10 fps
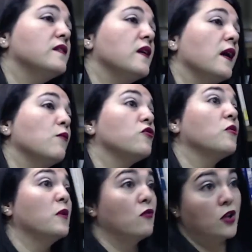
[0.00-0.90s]
time or it's
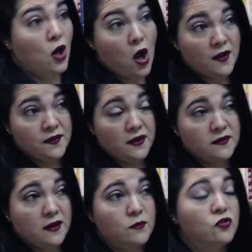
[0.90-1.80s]
going to be really hot that
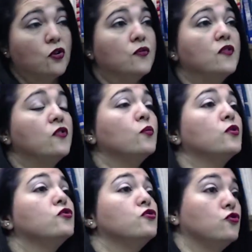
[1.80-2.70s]
time. So this is
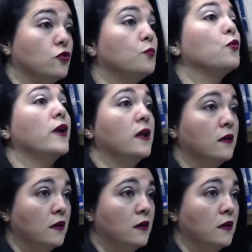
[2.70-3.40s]
what you should bring.